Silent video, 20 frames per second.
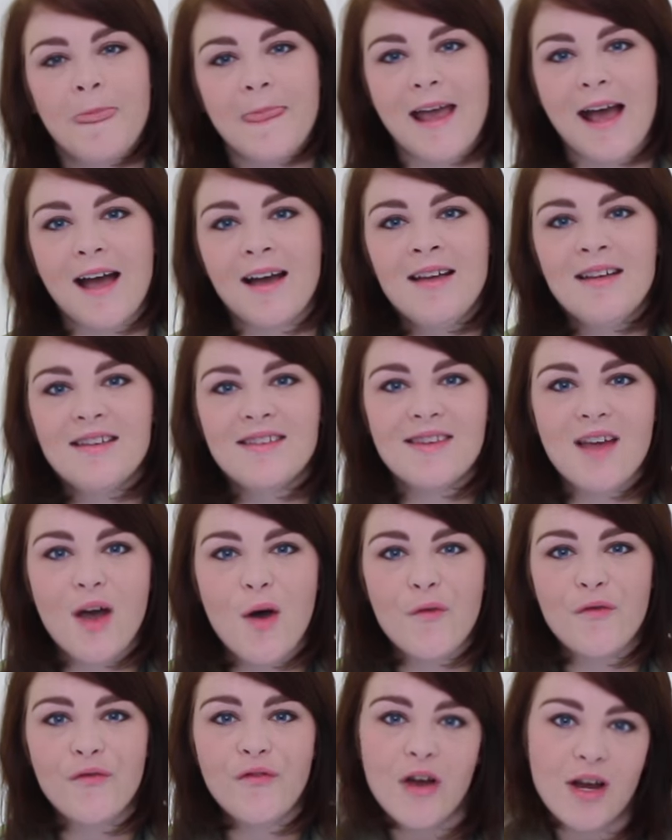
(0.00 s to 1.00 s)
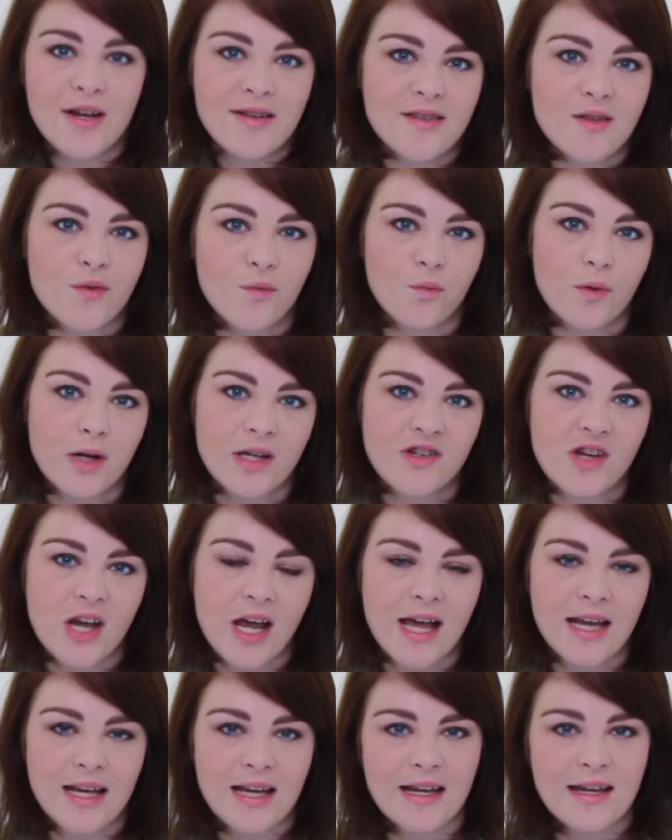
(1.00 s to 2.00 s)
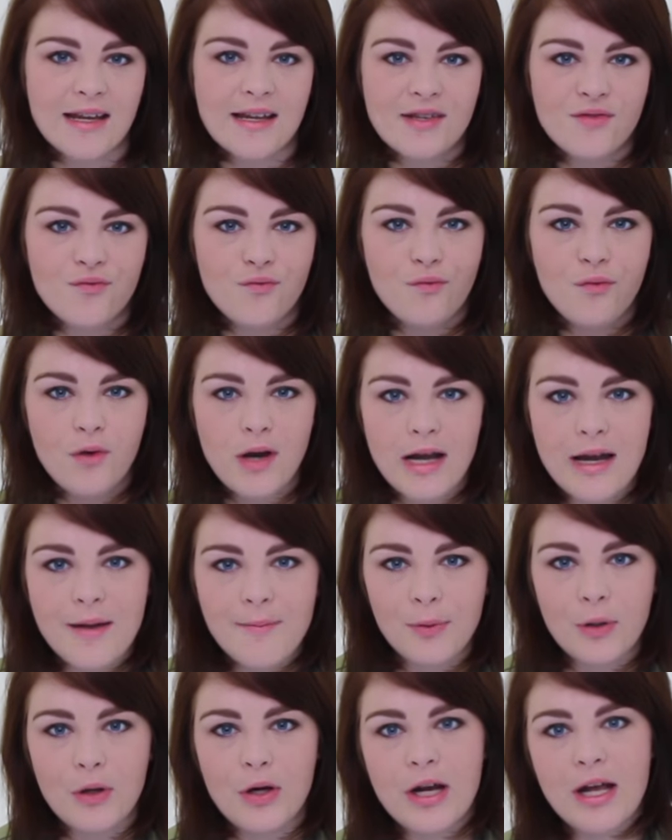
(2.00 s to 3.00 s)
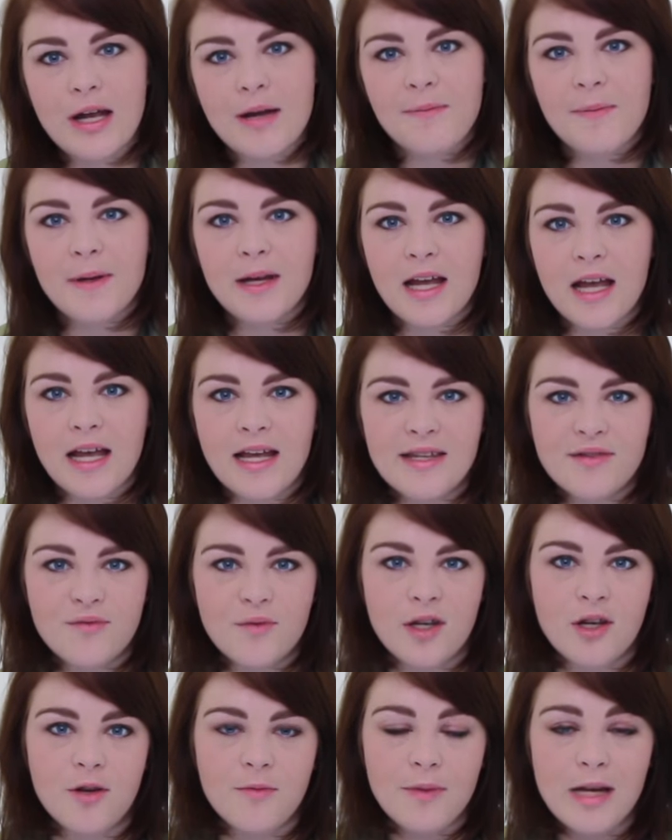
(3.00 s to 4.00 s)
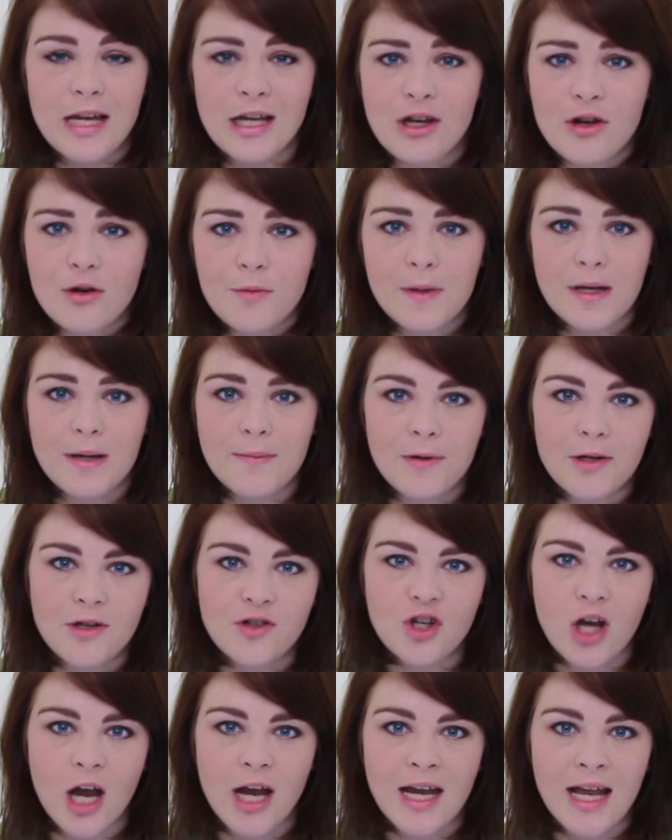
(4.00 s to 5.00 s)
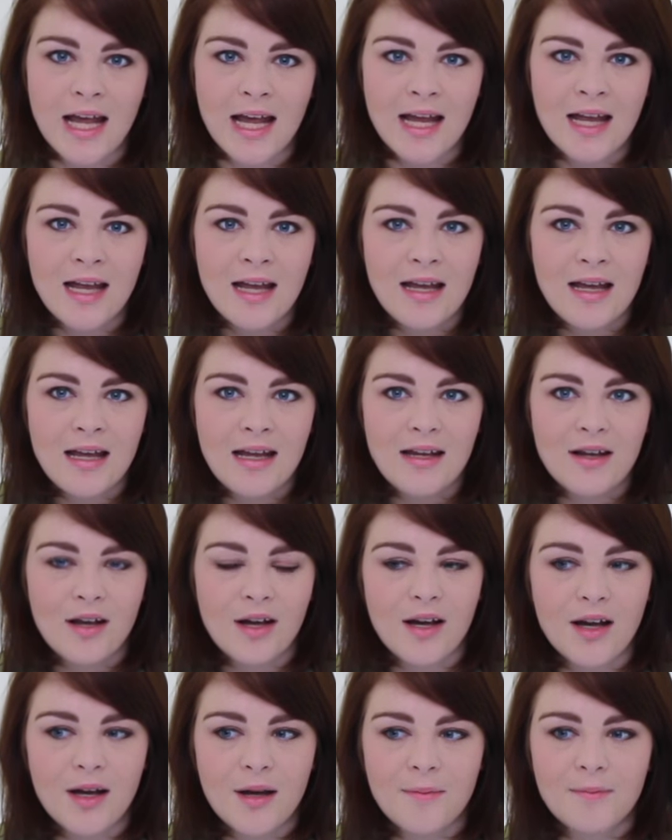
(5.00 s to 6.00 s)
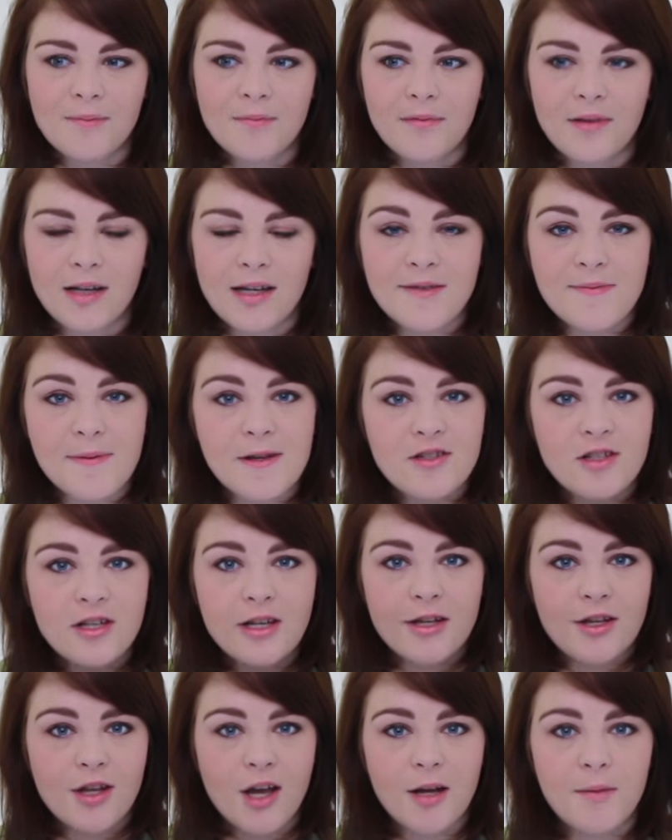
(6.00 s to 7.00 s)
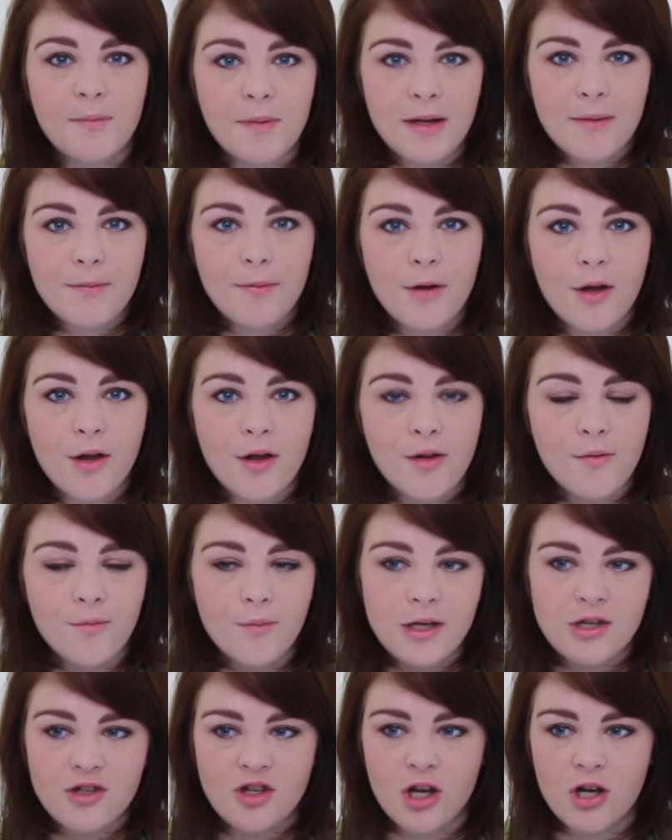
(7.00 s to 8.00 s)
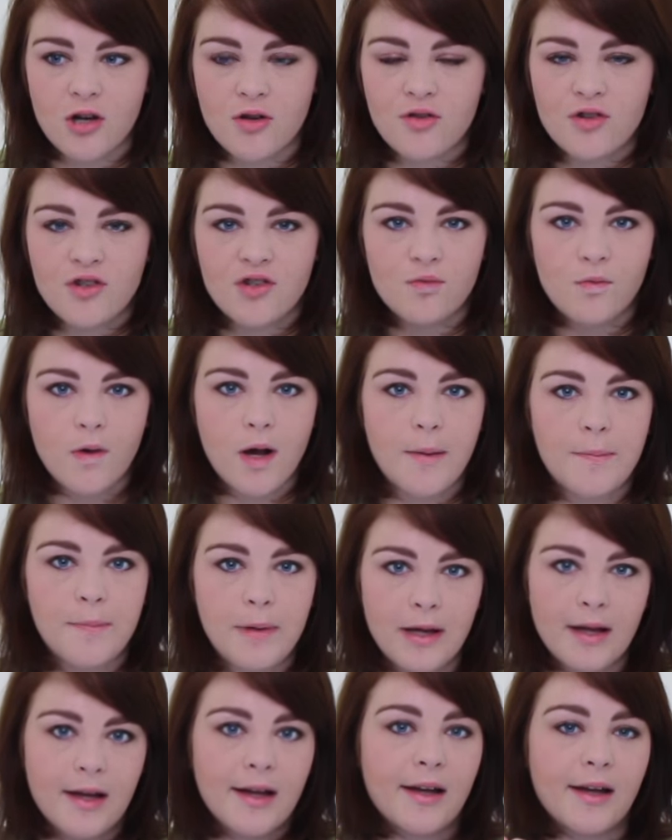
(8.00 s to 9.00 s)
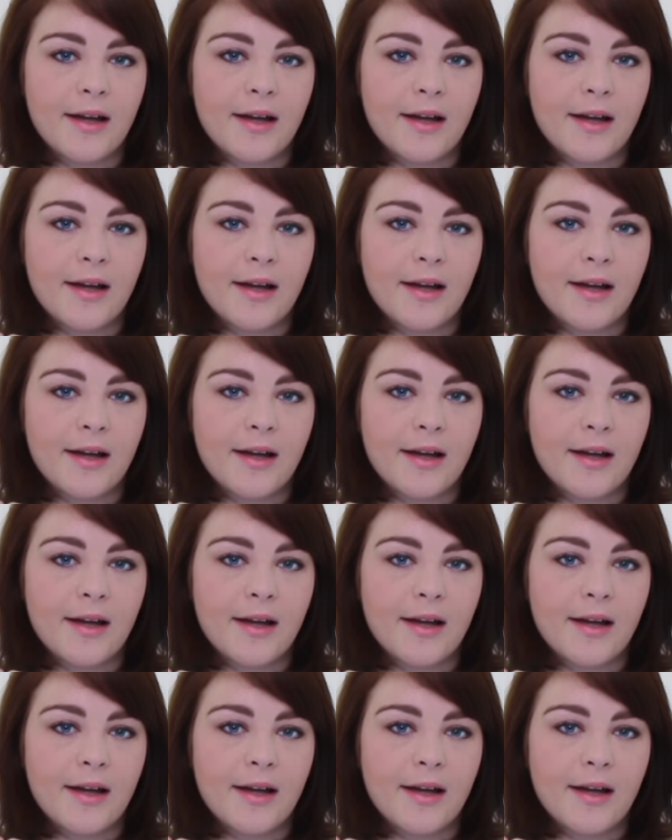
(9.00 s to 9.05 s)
Yeah, so first, WeChat is really important because when you meet new people in China, especially young people, we don't swap